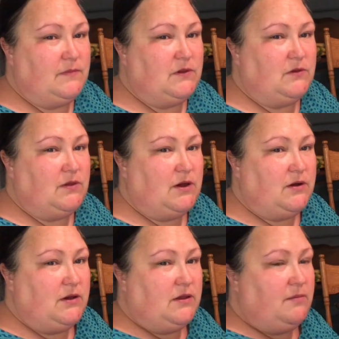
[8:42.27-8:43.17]
So there
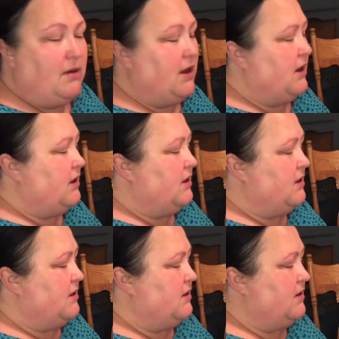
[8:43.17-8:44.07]
is my
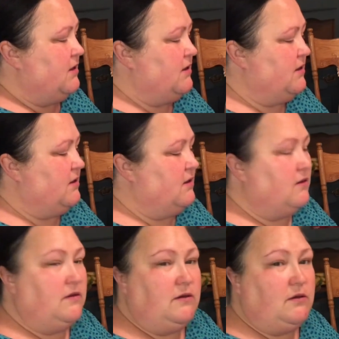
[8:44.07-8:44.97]

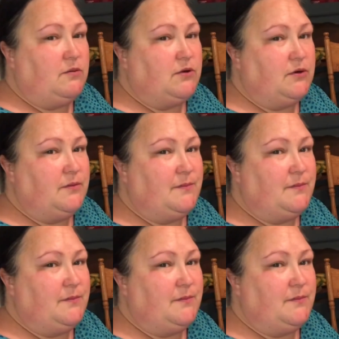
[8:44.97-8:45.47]
sculpture.